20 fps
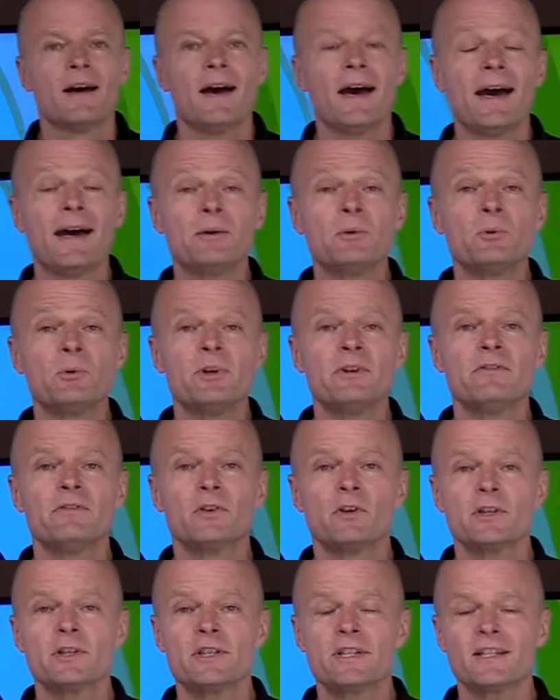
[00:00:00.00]
How to
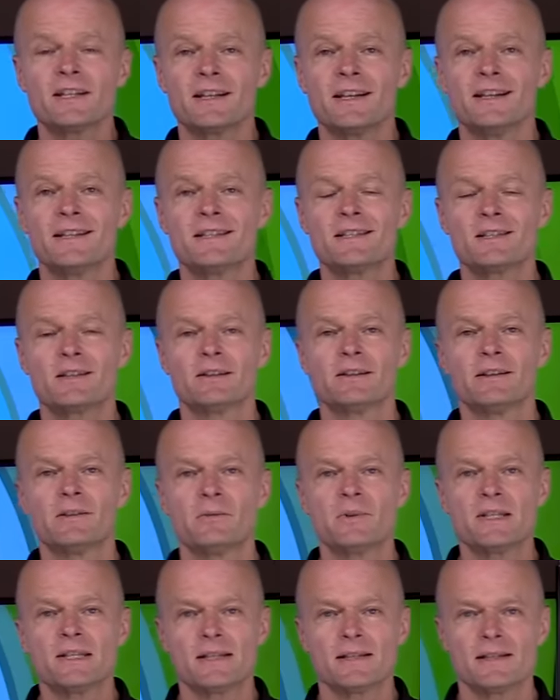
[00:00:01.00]
reverse insulin
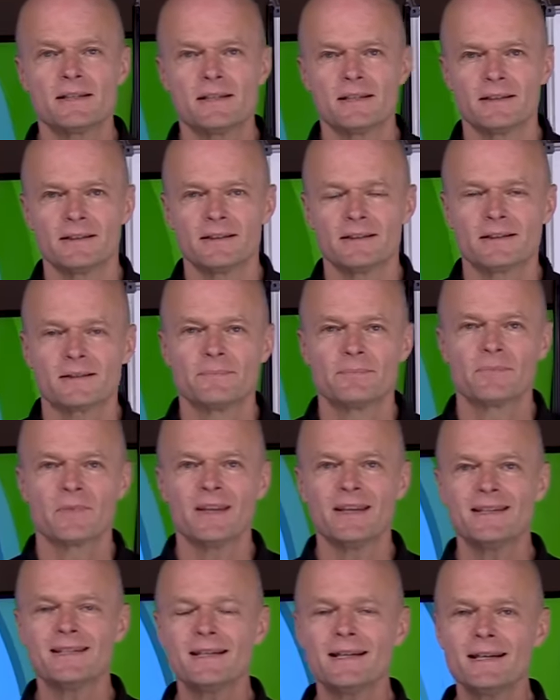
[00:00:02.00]
resistance.
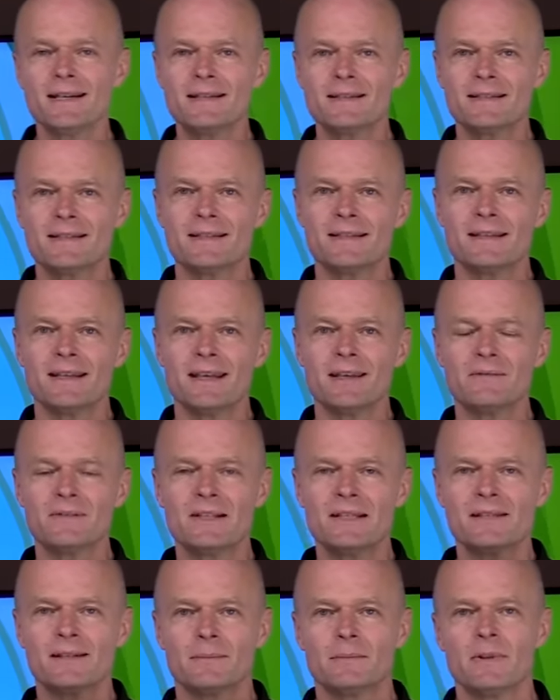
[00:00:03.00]
Is that
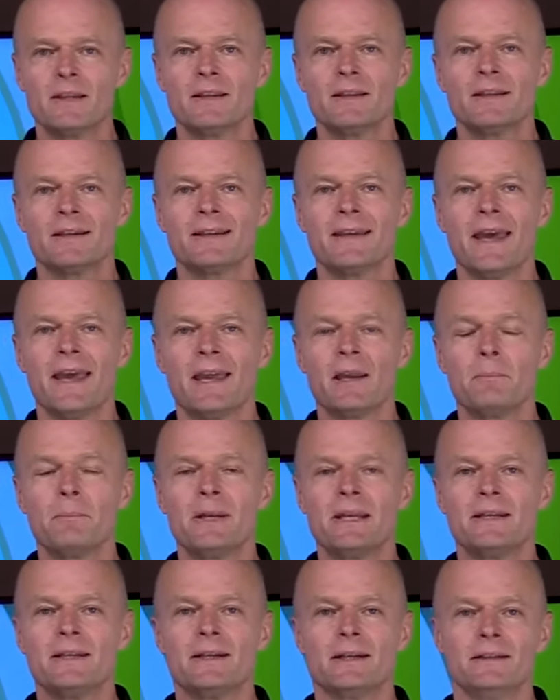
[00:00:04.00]
even something that can
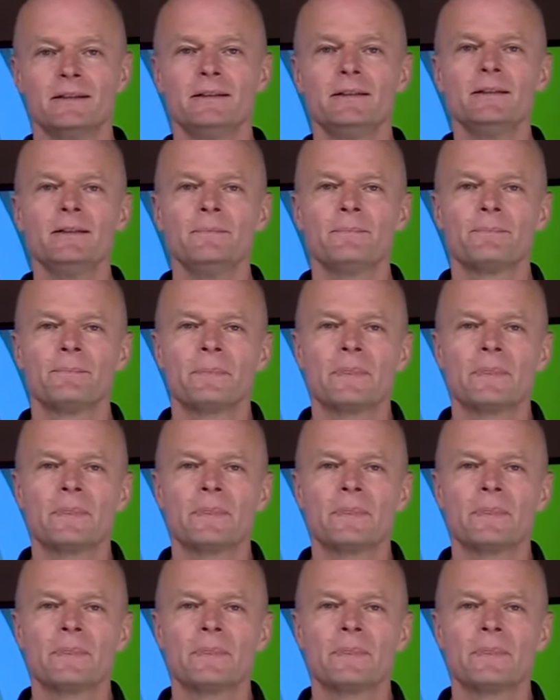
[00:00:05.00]
be done?